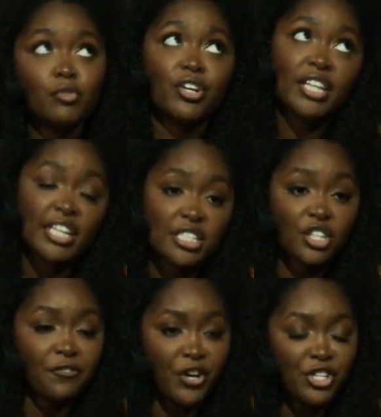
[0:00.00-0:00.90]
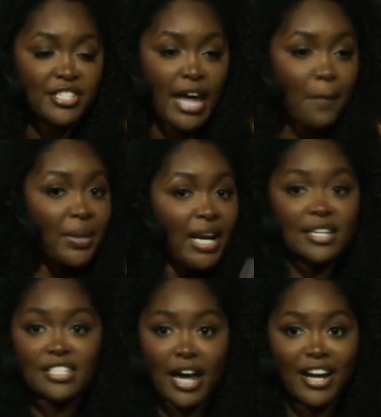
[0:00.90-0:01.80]
really it's the first step, but I
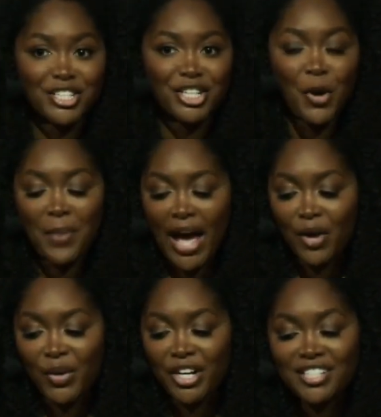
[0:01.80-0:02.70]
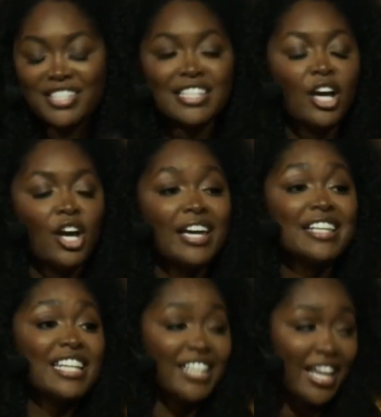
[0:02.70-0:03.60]
decided to go backwards,
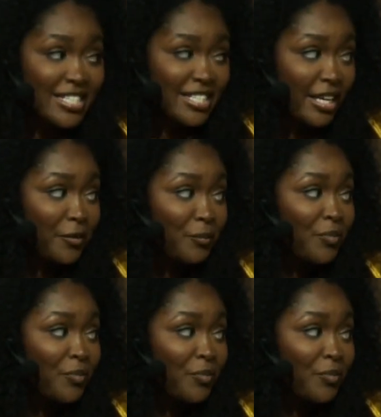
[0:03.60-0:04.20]
is cleansing.